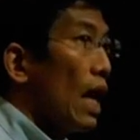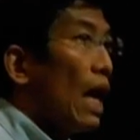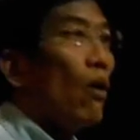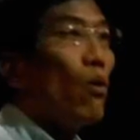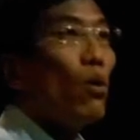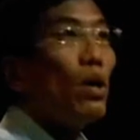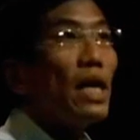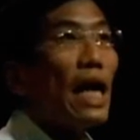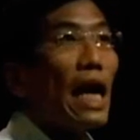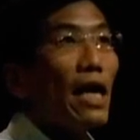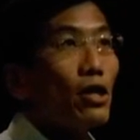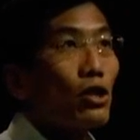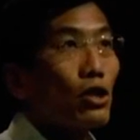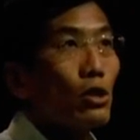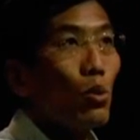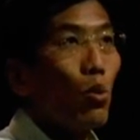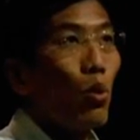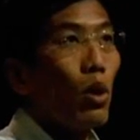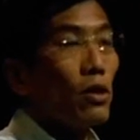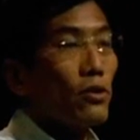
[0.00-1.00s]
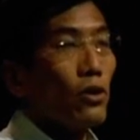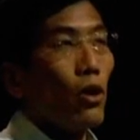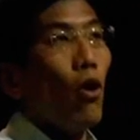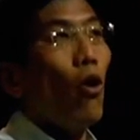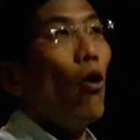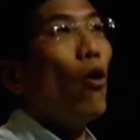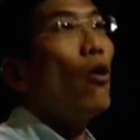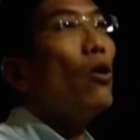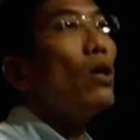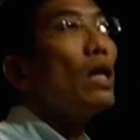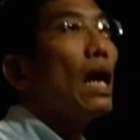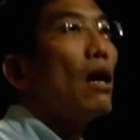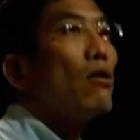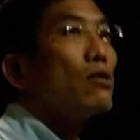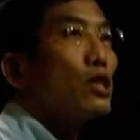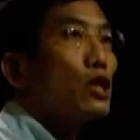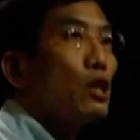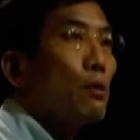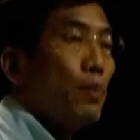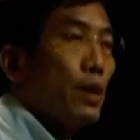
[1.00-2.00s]
Our national wealth, all
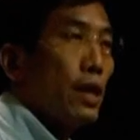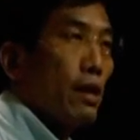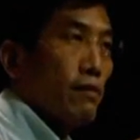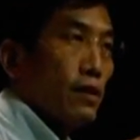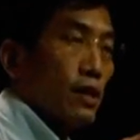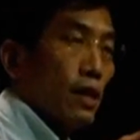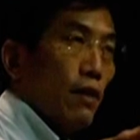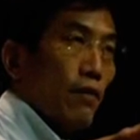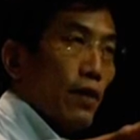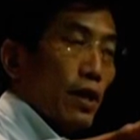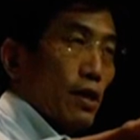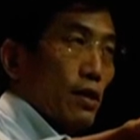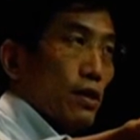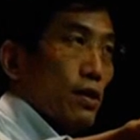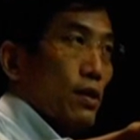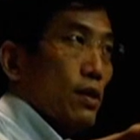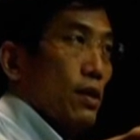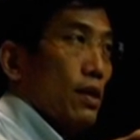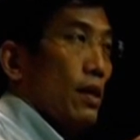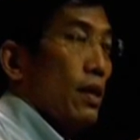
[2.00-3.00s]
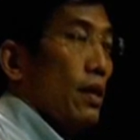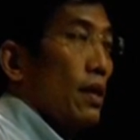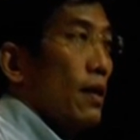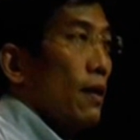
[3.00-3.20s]
our CPF savings,